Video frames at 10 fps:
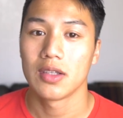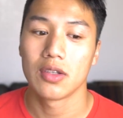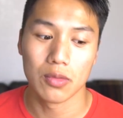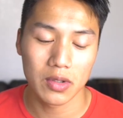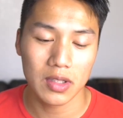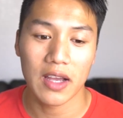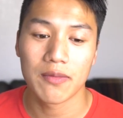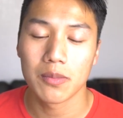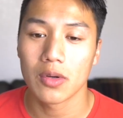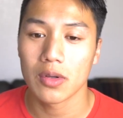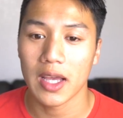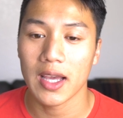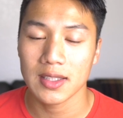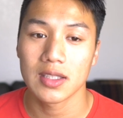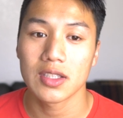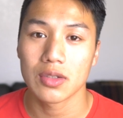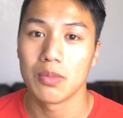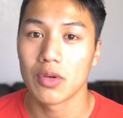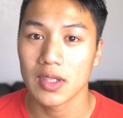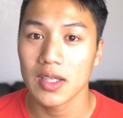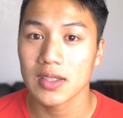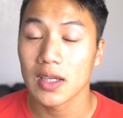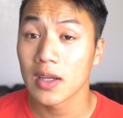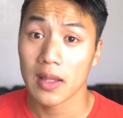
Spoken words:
you really have more access to more things,